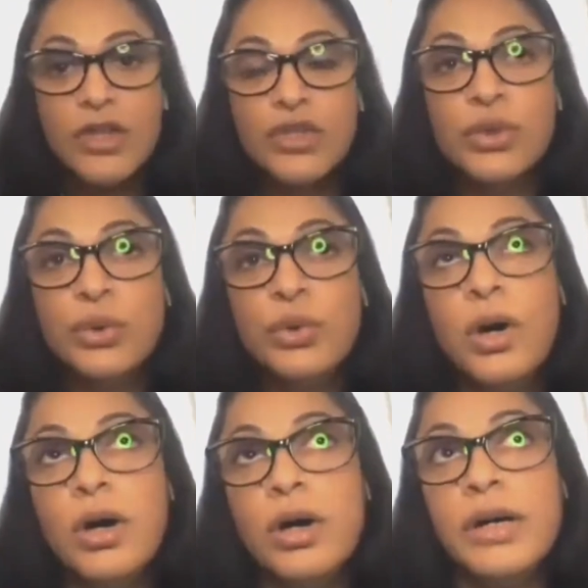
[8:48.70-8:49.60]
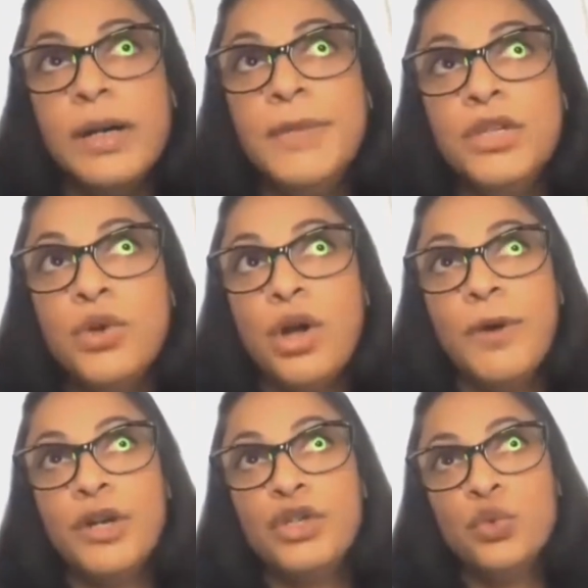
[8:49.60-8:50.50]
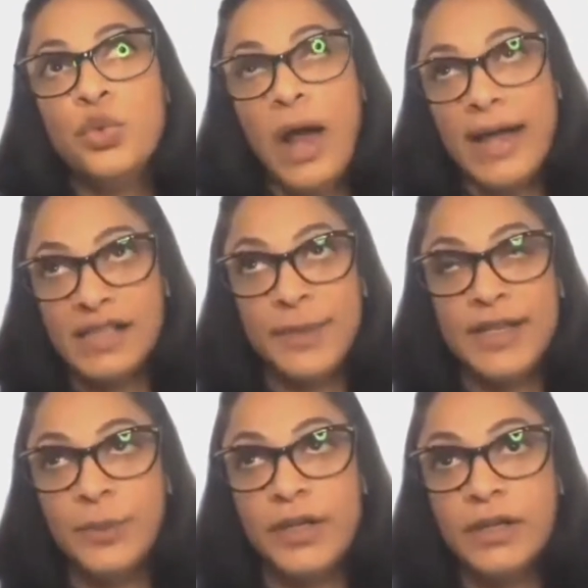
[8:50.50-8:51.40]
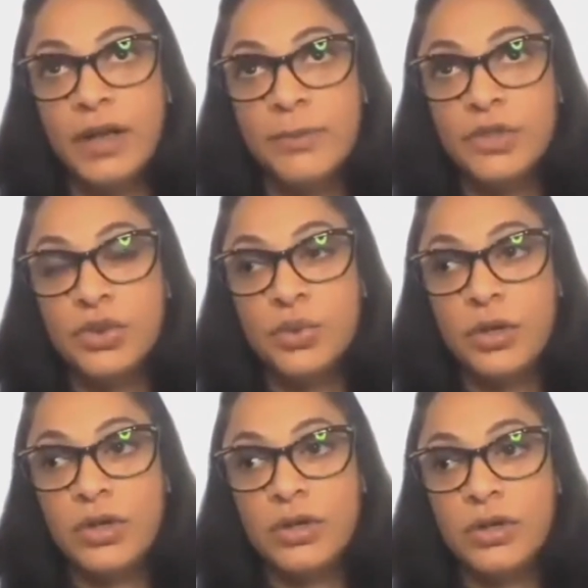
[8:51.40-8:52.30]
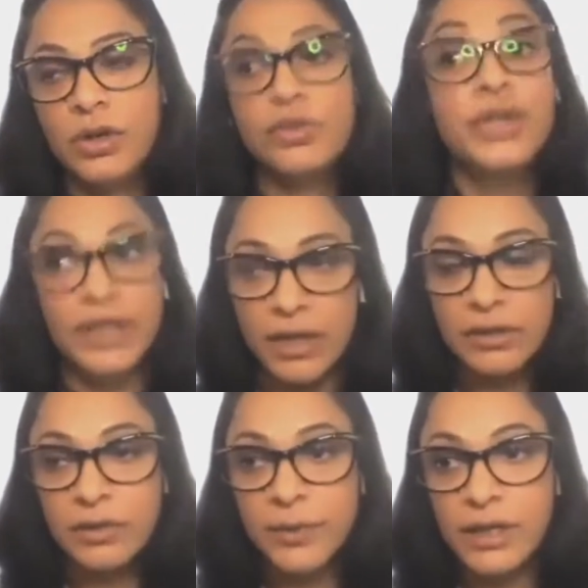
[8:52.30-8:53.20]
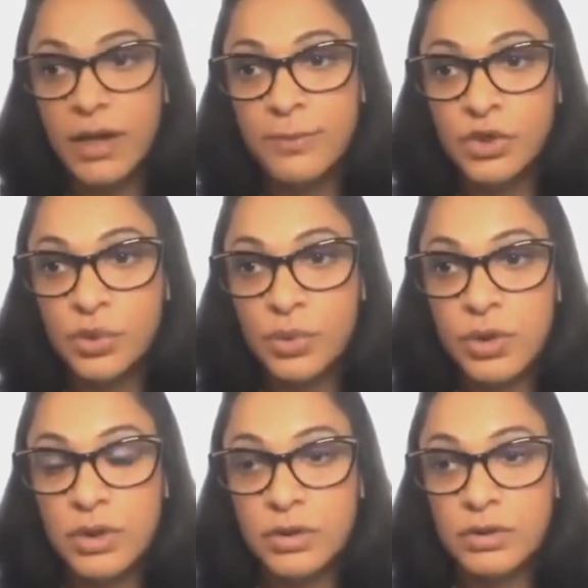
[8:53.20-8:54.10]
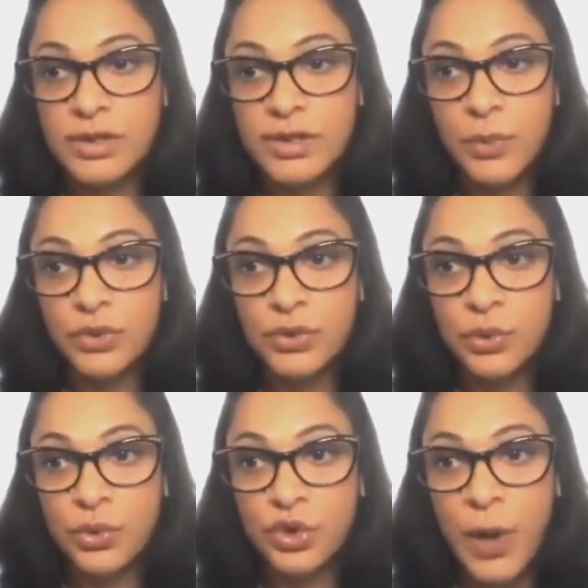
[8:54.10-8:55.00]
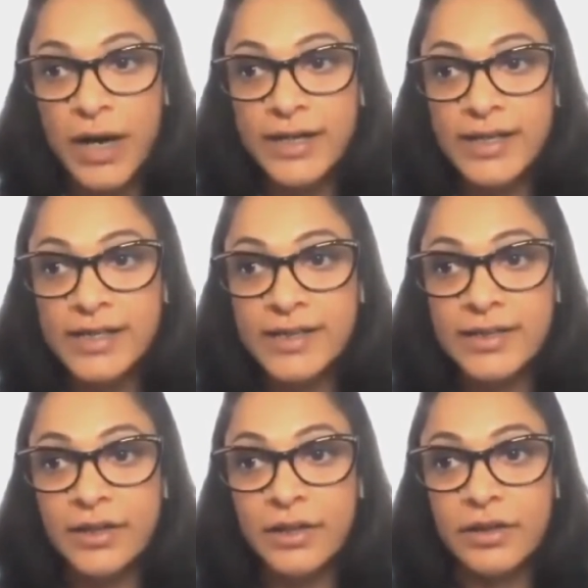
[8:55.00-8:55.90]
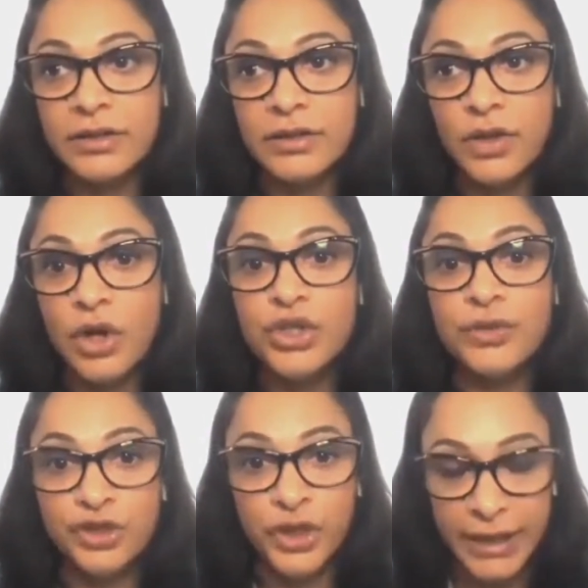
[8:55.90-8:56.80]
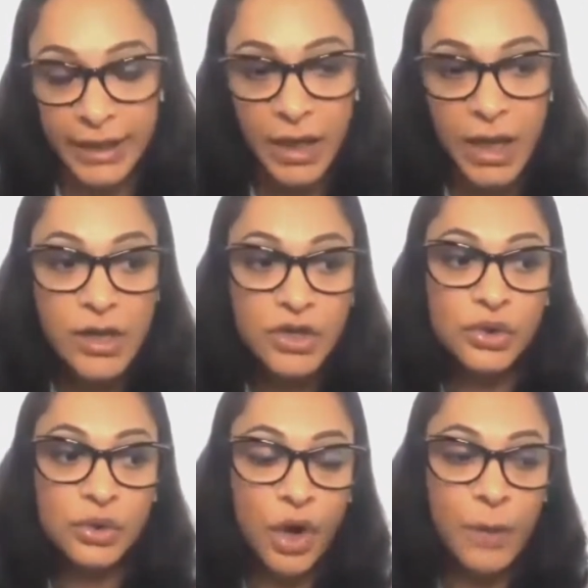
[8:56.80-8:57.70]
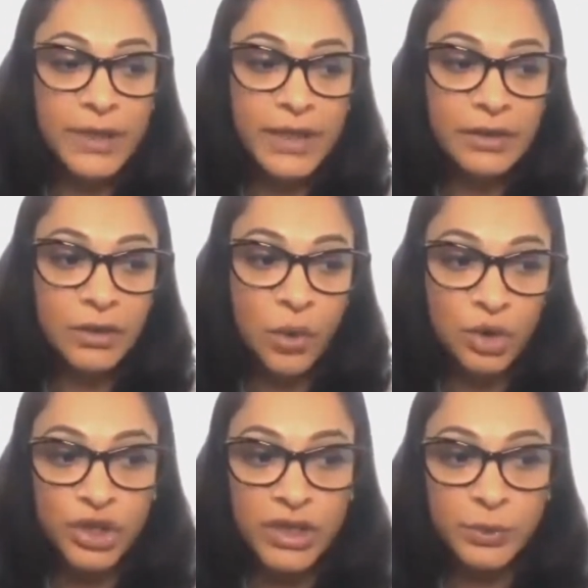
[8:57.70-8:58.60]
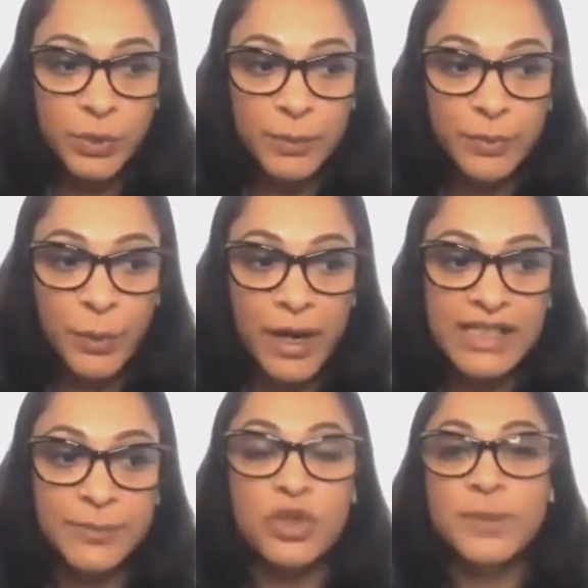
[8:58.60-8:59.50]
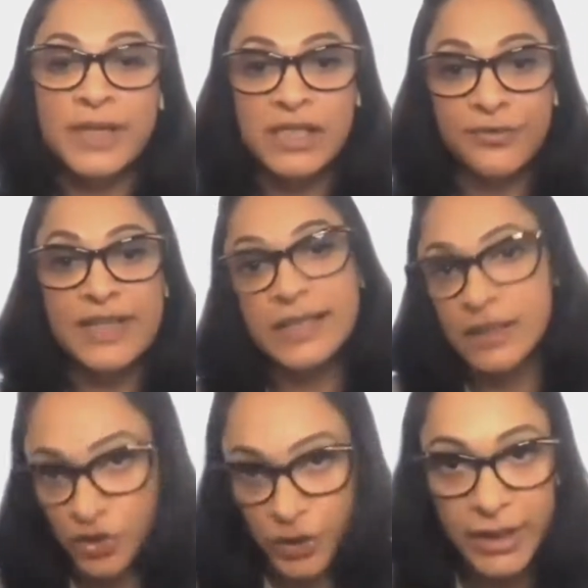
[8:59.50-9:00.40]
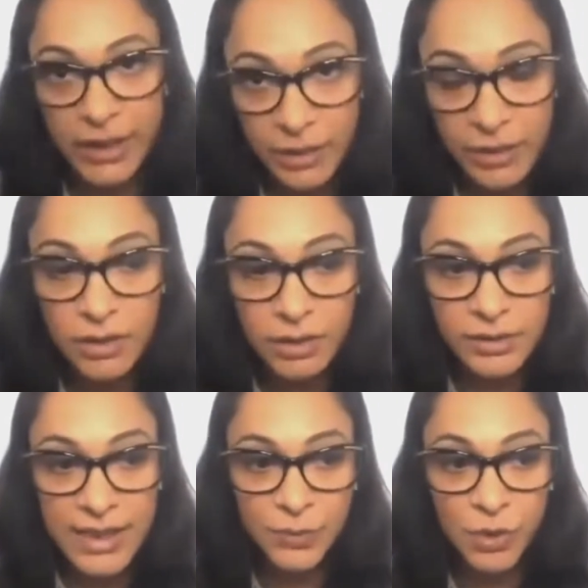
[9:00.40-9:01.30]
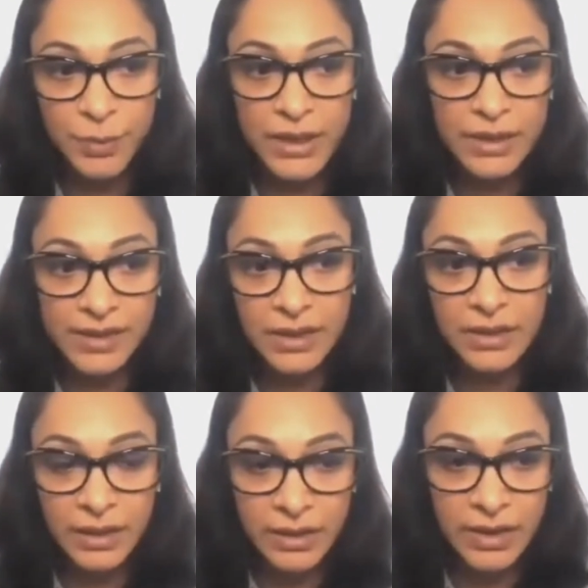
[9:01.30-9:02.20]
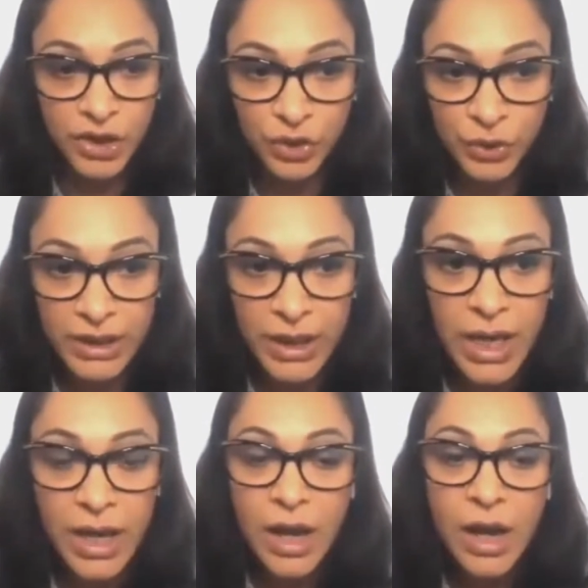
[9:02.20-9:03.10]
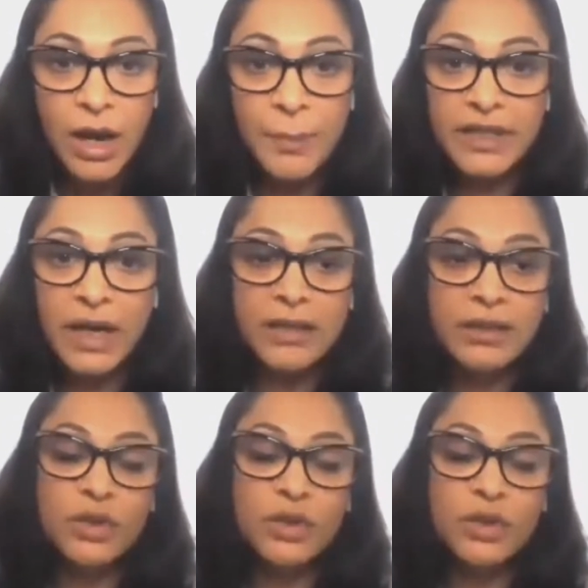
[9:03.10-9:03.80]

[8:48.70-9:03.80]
So let me talk about two aspects when it comes to, or three rather, when it comes to a sports coach. One is the knowledge of training. So normally the coaches will provide sports specific skill training. That's what we see in India usually. But there are other